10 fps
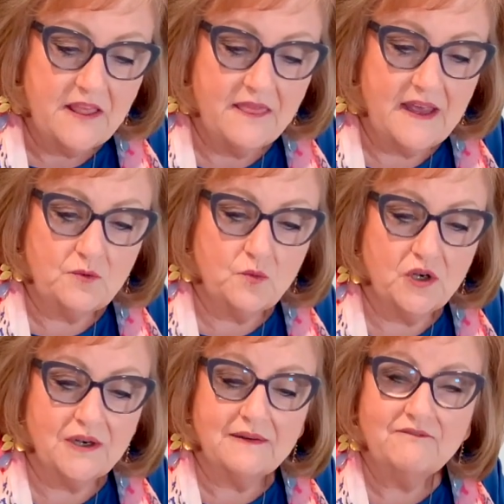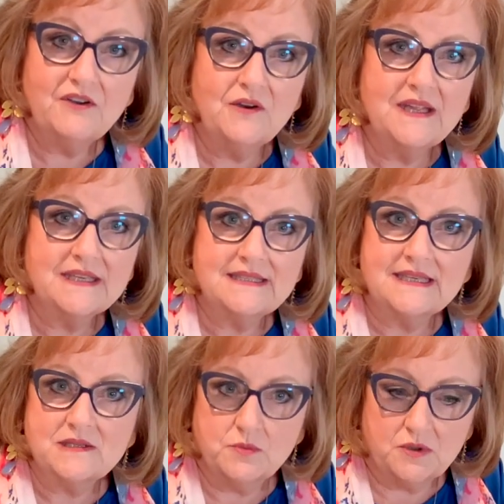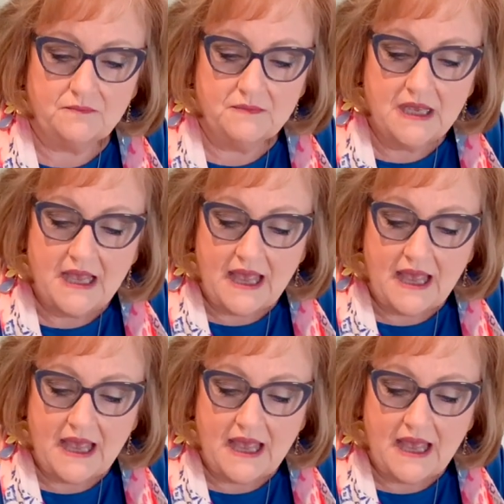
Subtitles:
that were very accessible.